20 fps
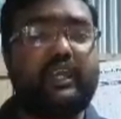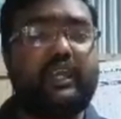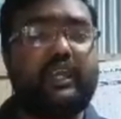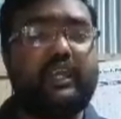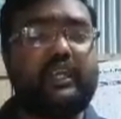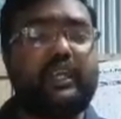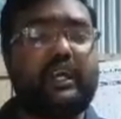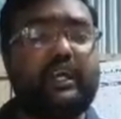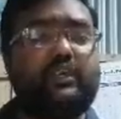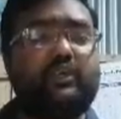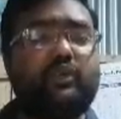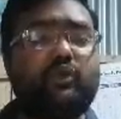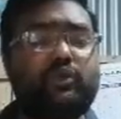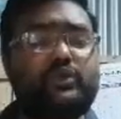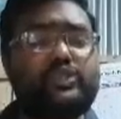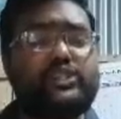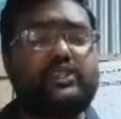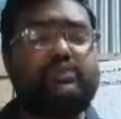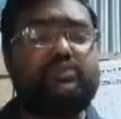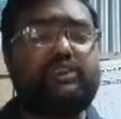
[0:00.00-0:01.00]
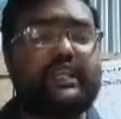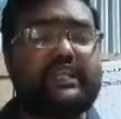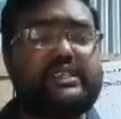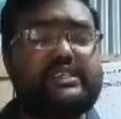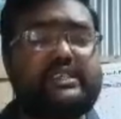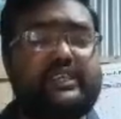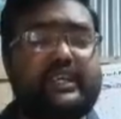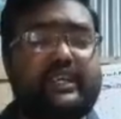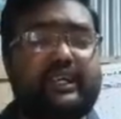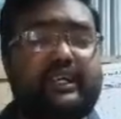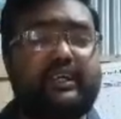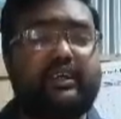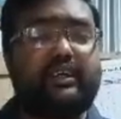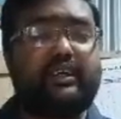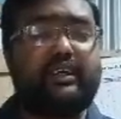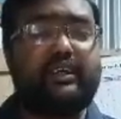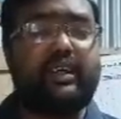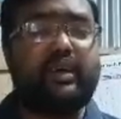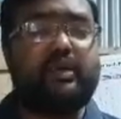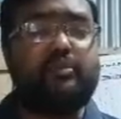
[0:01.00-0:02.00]
In conclusion, we can say
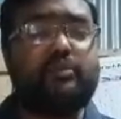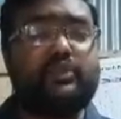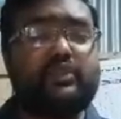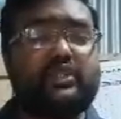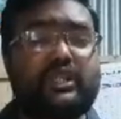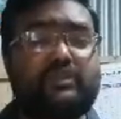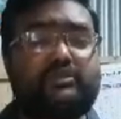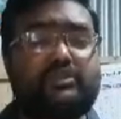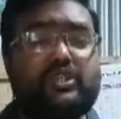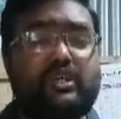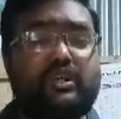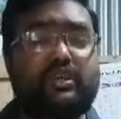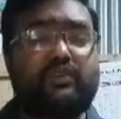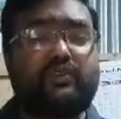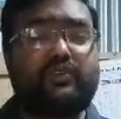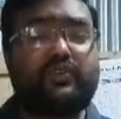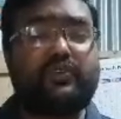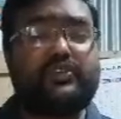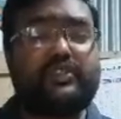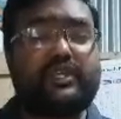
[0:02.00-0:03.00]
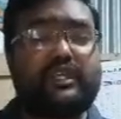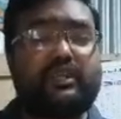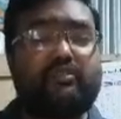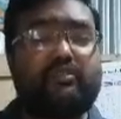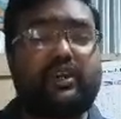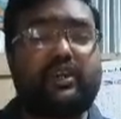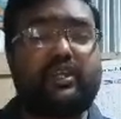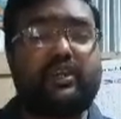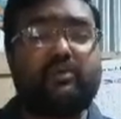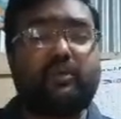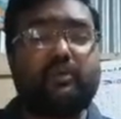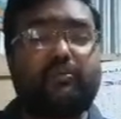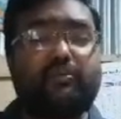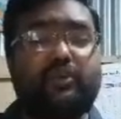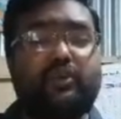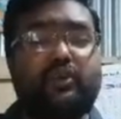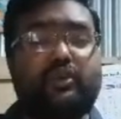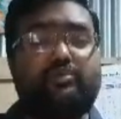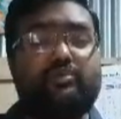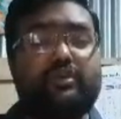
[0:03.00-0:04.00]
Muslim geographers in the medieval
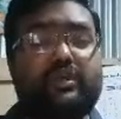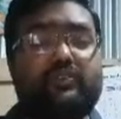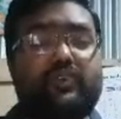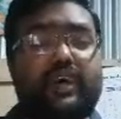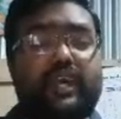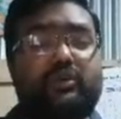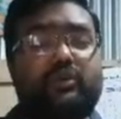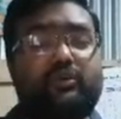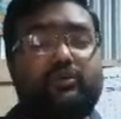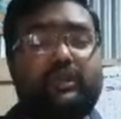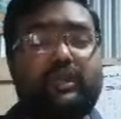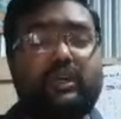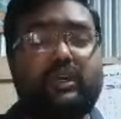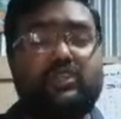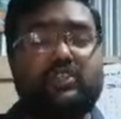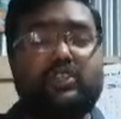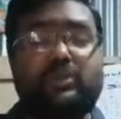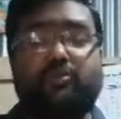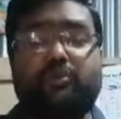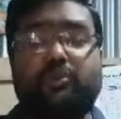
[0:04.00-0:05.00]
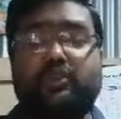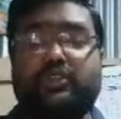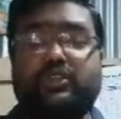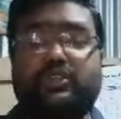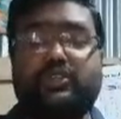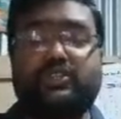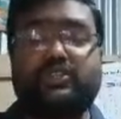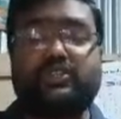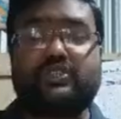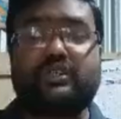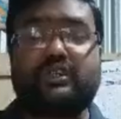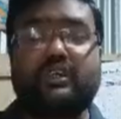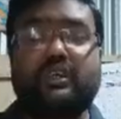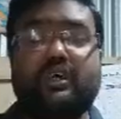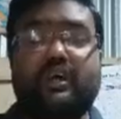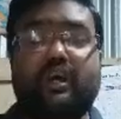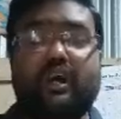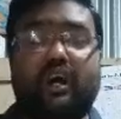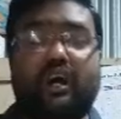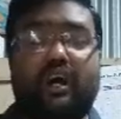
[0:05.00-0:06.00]
period made valuable contributions
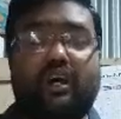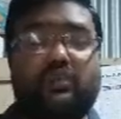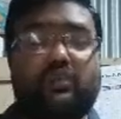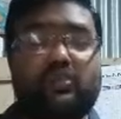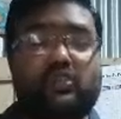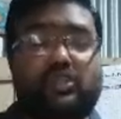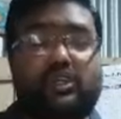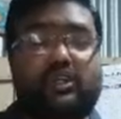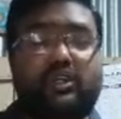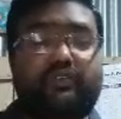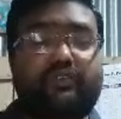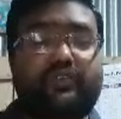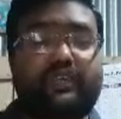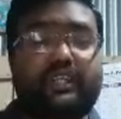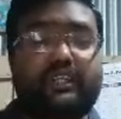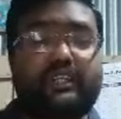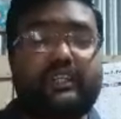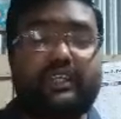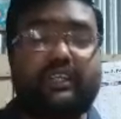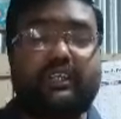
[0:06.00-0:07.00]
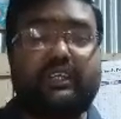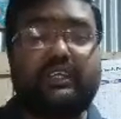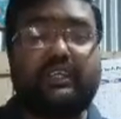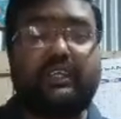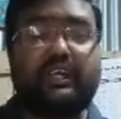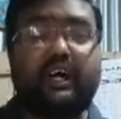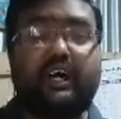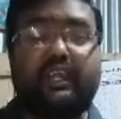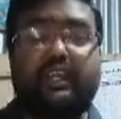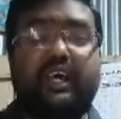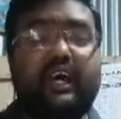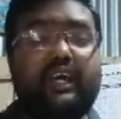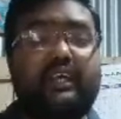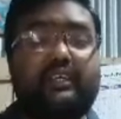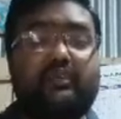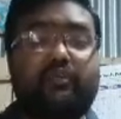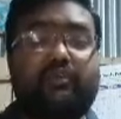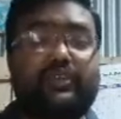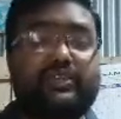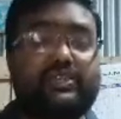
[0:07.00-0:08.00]
to geographical thinking, unlike
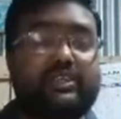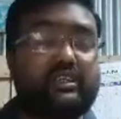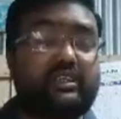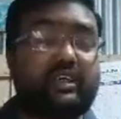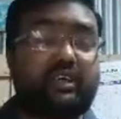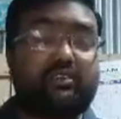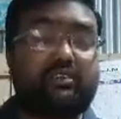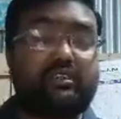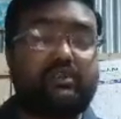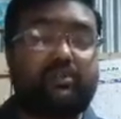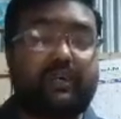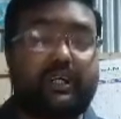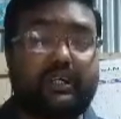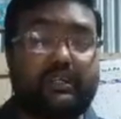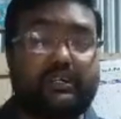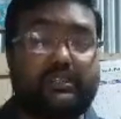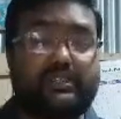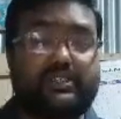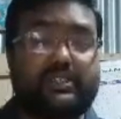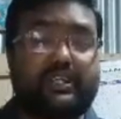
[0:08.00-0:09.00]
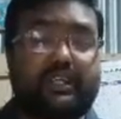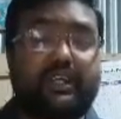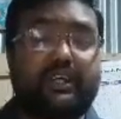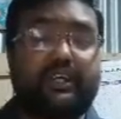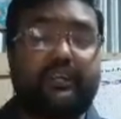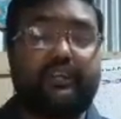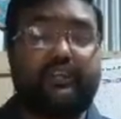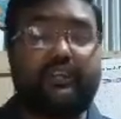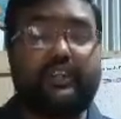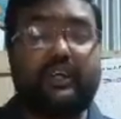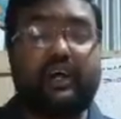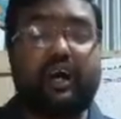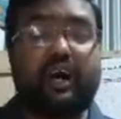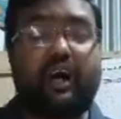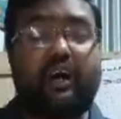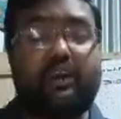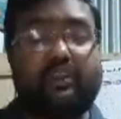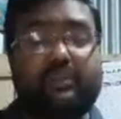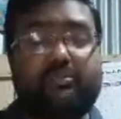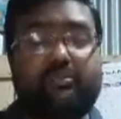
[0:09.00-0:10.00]
the Western counterparts. They
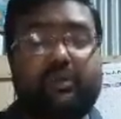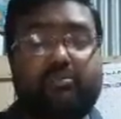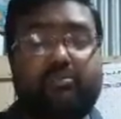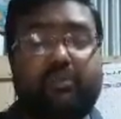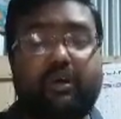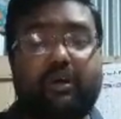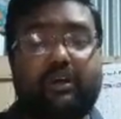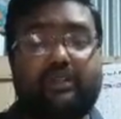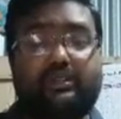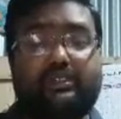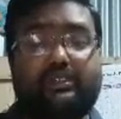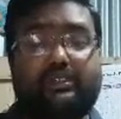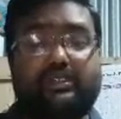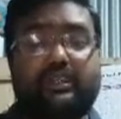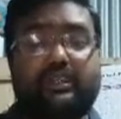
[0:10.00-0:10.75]
are remembered